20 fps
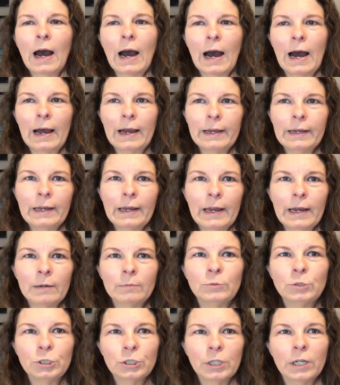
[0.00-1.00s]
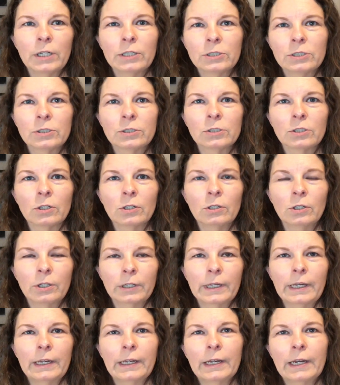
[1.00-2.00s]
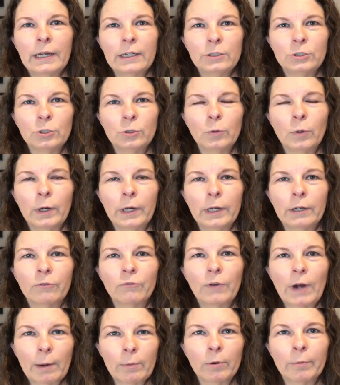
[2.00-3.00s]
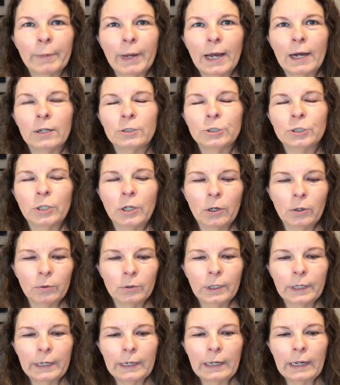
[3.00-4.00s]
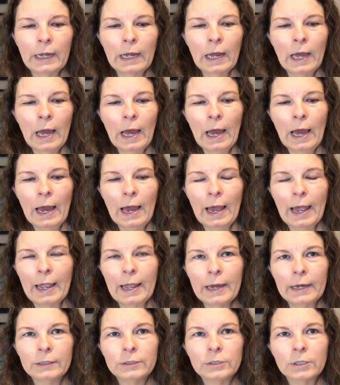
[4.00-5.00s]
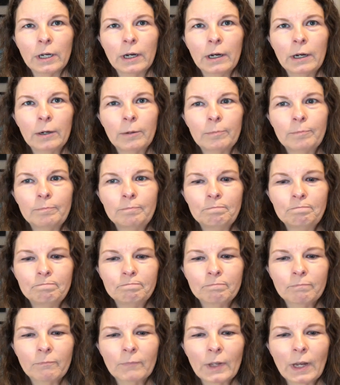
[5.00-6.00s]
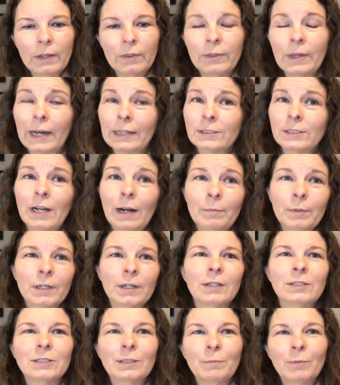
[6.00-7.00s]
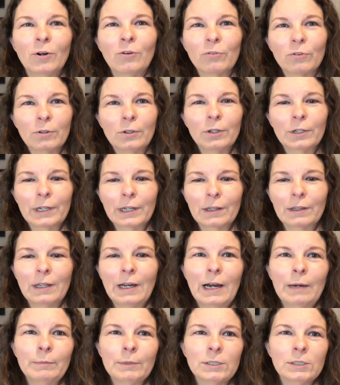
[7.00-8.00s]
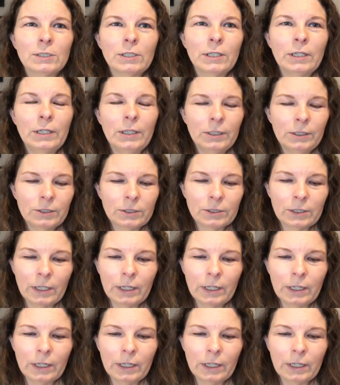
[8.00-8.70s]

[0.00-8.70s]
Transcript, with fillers: I am just looking at doing fibromyalgia only. And um, that's not because I'm overlooking Lyme disease.